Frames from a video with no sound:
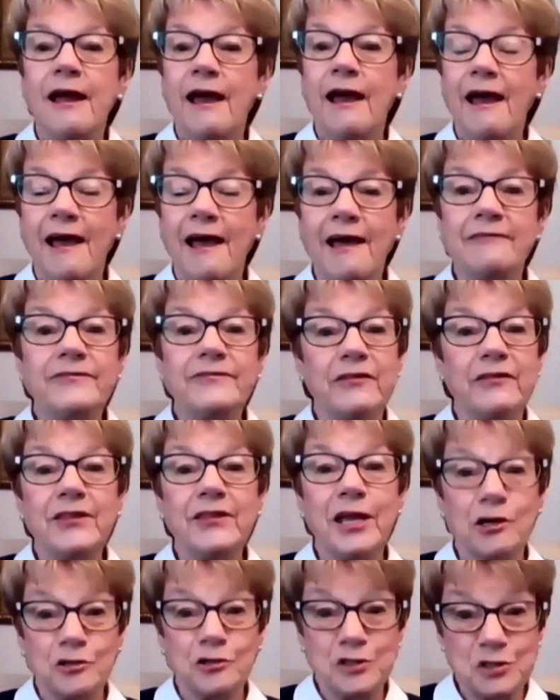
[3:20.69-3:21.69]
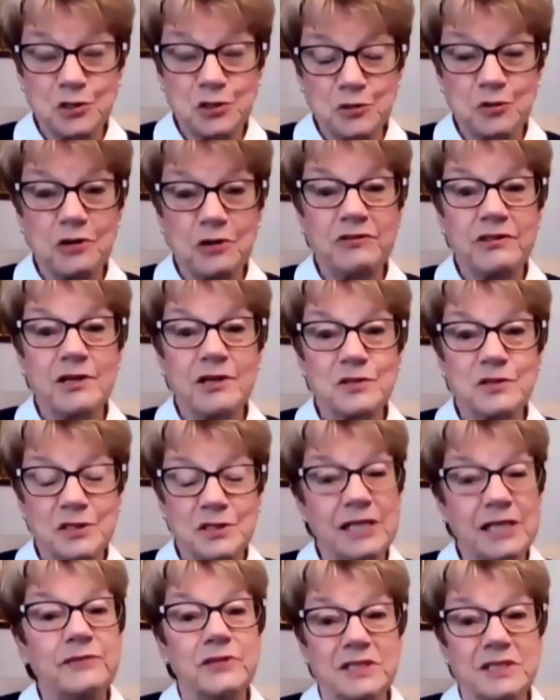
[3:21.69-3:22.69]
And then they are stored there
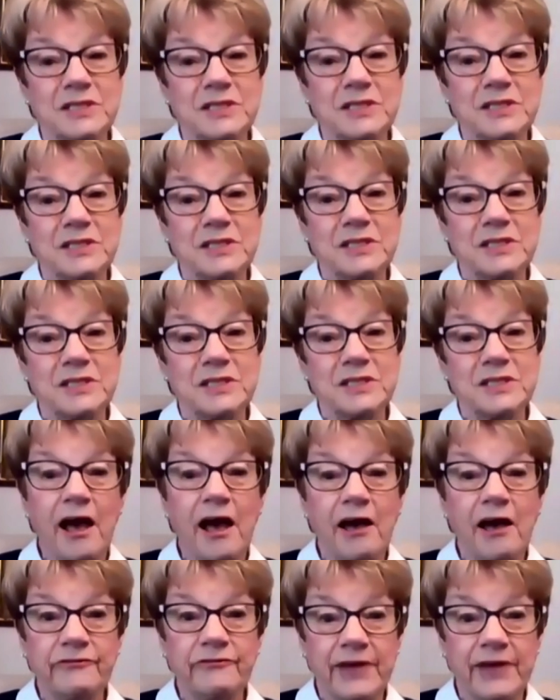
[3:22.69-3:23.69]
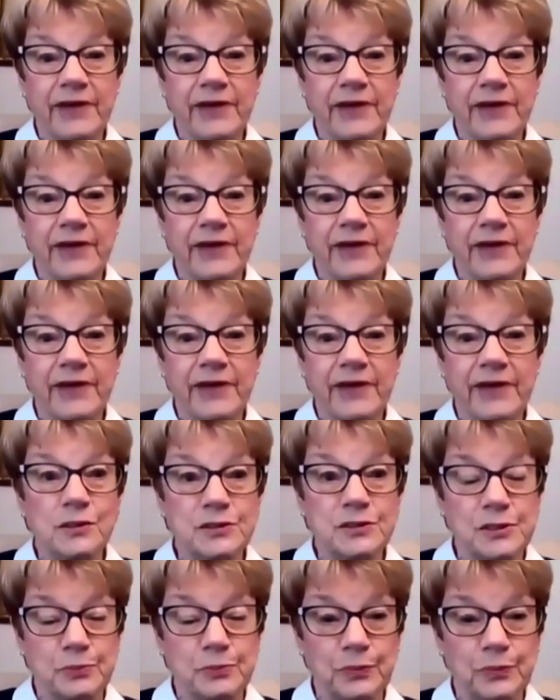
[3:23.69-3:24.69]
in the space that we have at St.
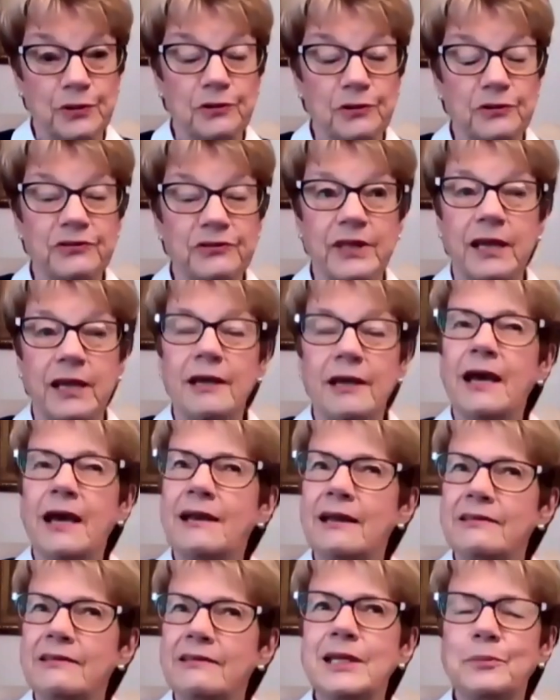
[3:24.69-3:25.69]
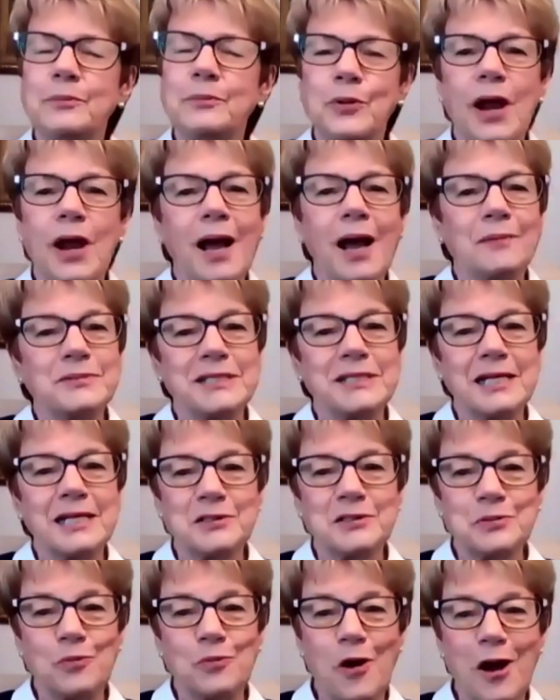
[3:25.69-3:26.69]
Paul's in Perth. And I think perhaps
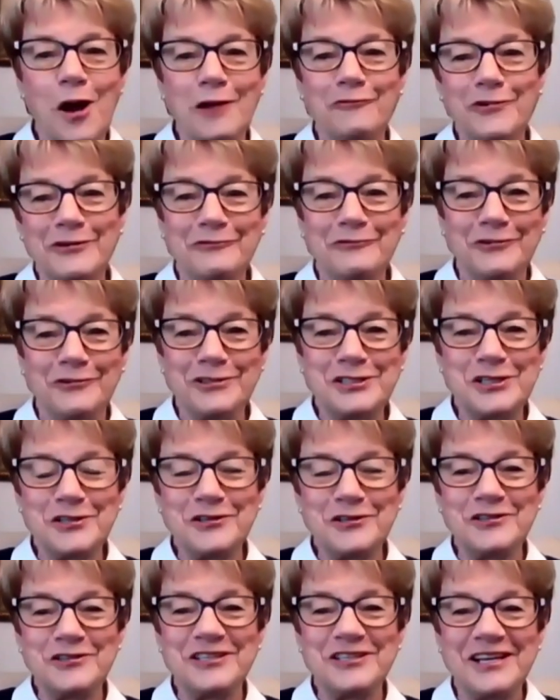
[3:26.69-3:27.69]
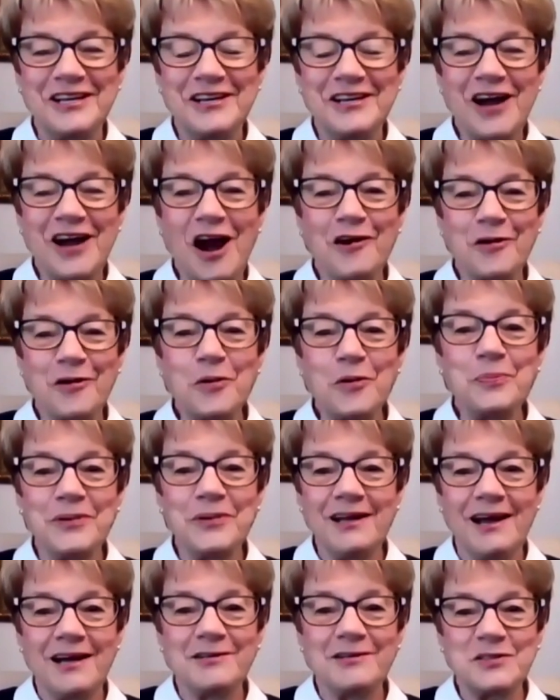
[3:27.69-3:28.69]
that's why we've returned our open
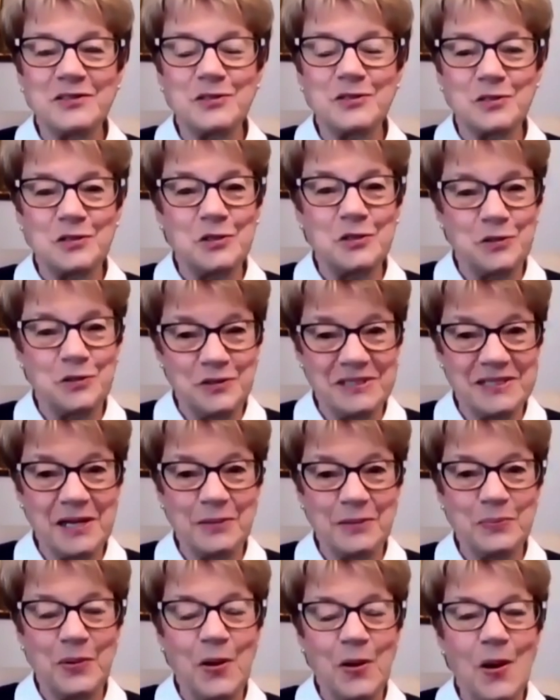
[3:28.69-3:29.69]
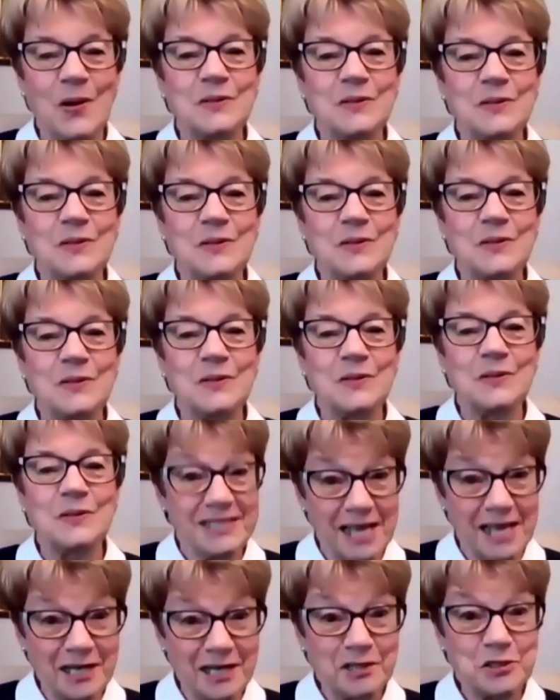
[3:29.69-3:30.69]
house to St. Paul's in the
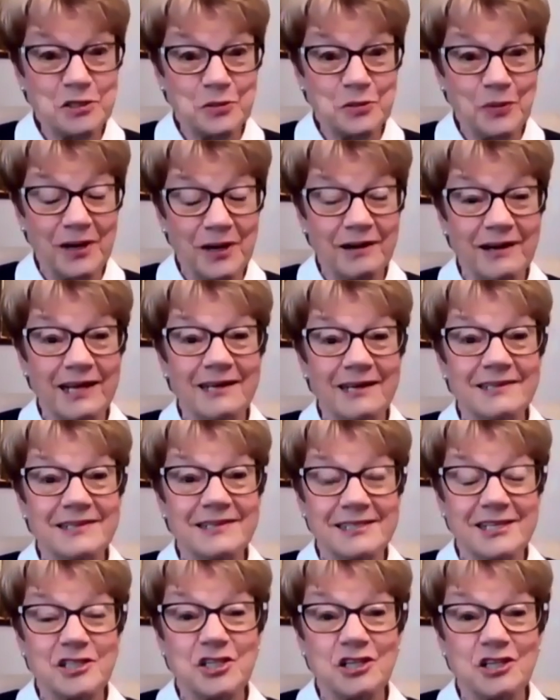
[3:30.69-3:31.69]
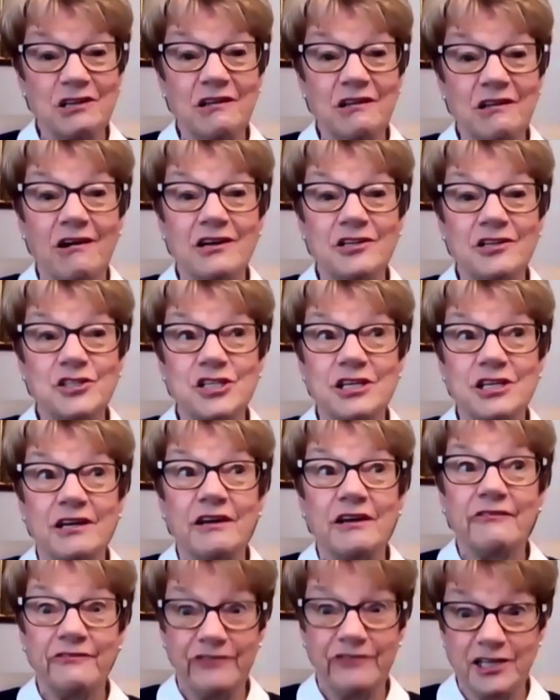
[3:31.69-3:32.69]
sanctuary. It's such a large
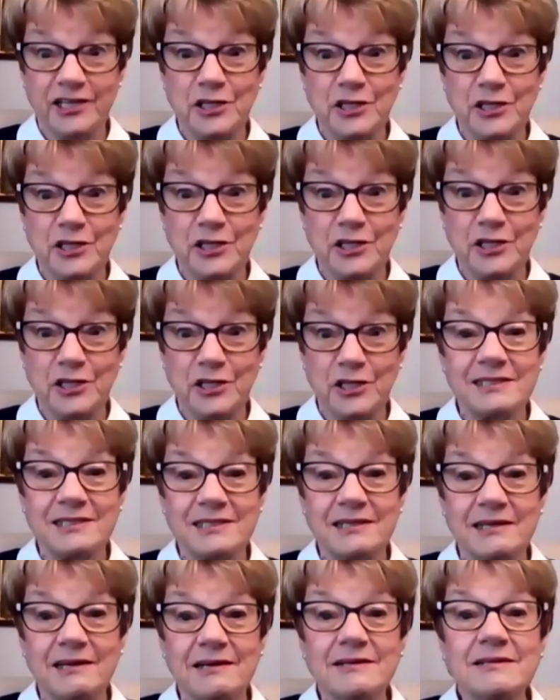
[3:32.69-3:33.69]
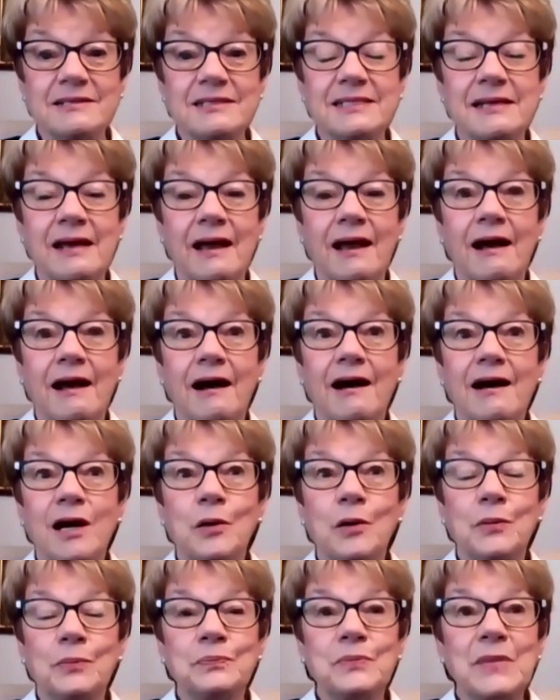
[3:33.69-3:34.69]
venue downstairs,
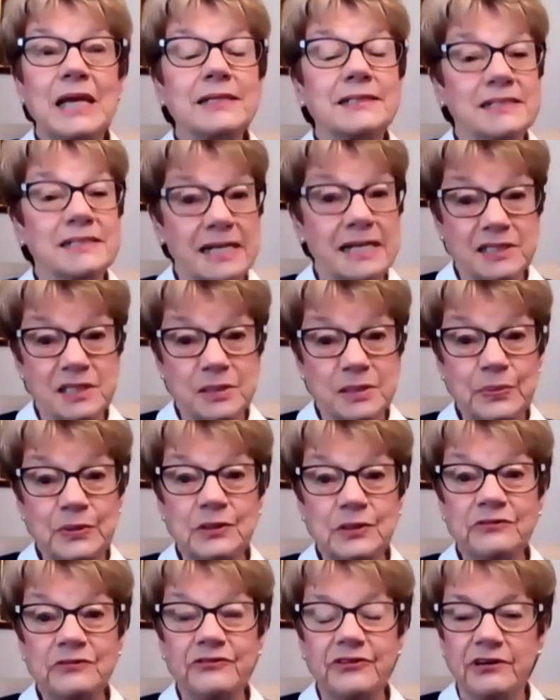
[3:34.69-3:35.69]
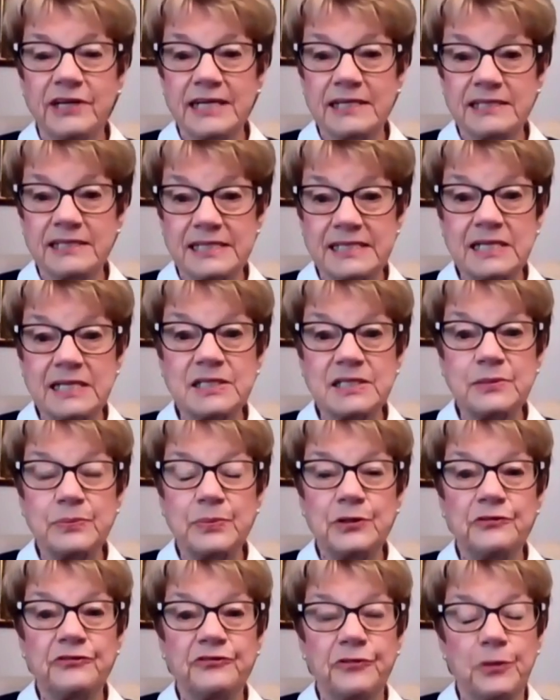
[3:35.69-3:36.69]
um, accessible, very
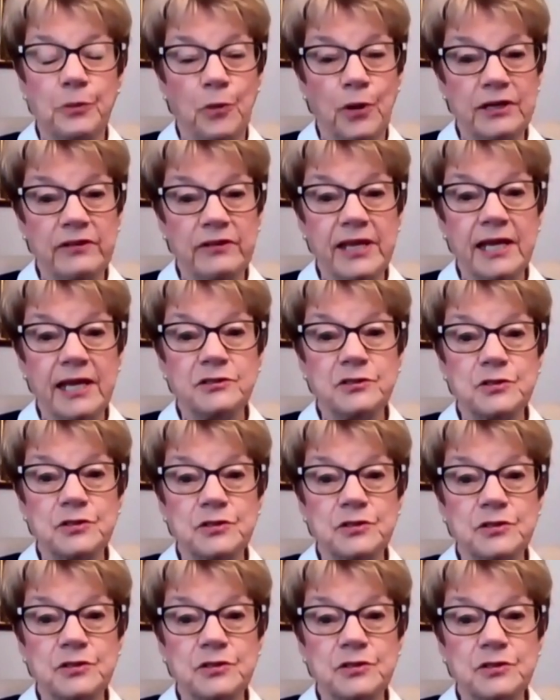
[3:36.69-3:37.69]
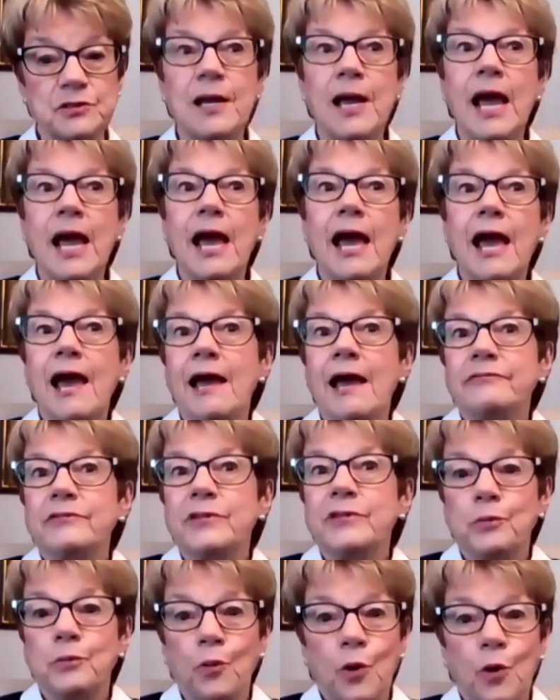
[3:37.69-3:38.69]
accessible from one of the entrances and
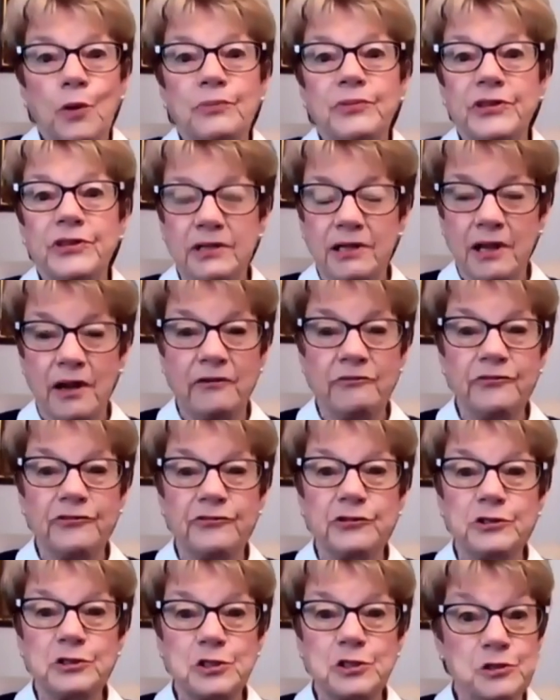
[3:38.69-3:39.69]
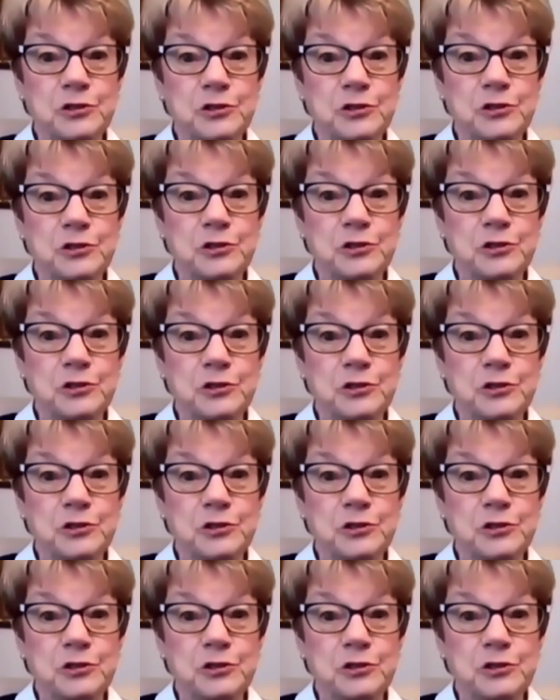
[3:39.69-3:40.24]
the warmth and comfort to spread